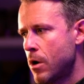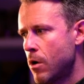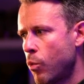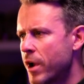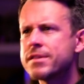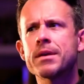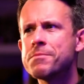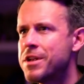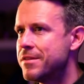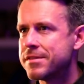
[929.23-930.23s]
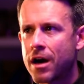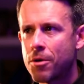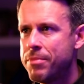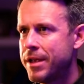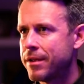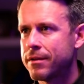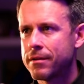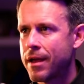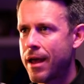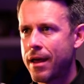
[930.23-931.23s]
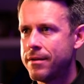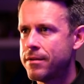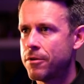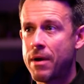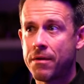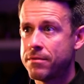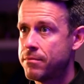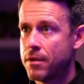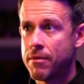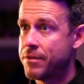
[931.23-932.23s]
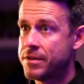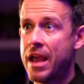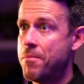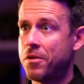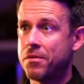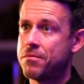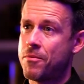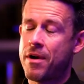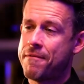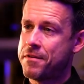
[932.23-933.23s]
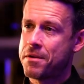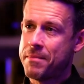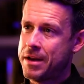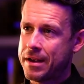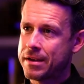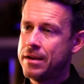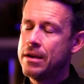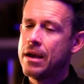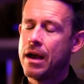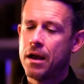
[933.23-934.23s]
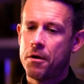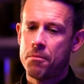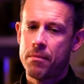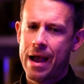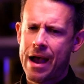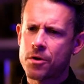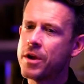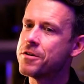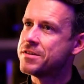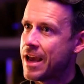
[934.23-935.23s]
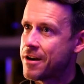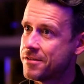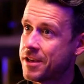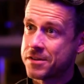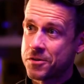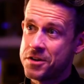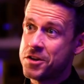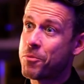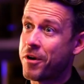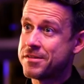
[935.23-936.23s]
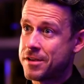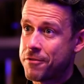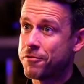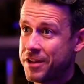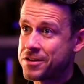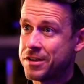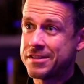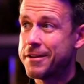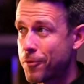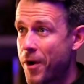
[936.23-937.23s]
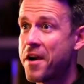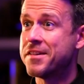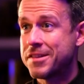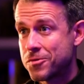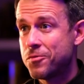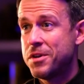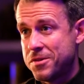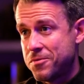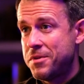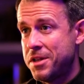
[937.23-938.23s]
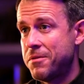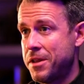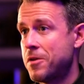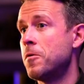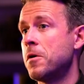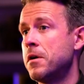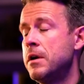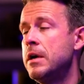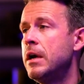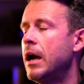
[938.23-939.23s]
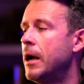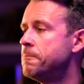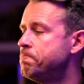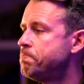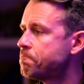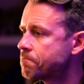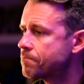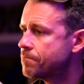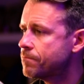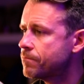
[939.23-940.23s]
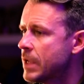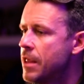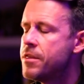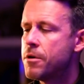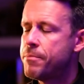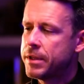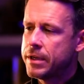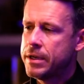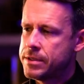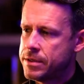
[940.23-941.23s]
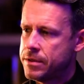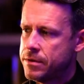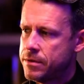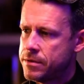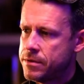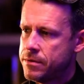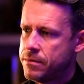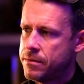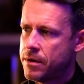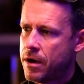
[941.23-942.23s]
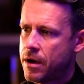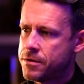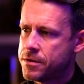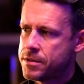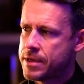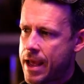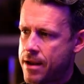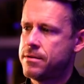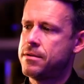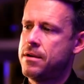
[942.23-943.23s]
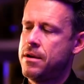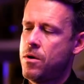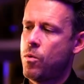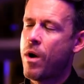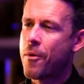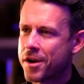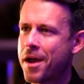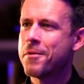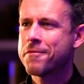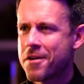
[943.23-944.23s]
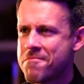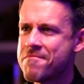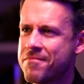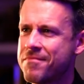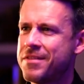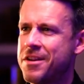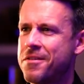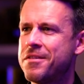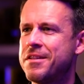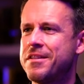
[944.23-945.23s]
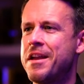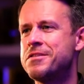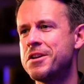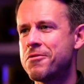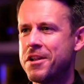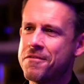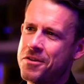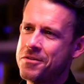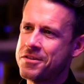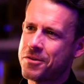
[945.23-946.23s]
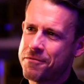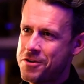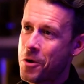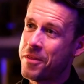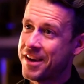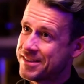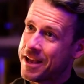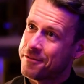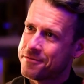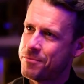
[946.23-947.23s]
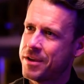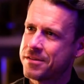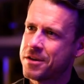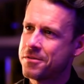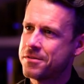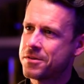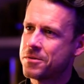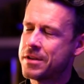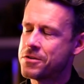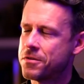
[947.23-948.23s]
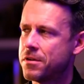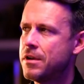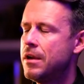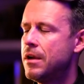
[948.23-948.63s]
what assumptions are being had around the table when we're having a meeting? How do we understand ourselves? And going to your point, the self-reflection, self-awareness is really, really core. The ability to understand where we're coming from, you know, the ancient Greek view to sort of know thyself being so central,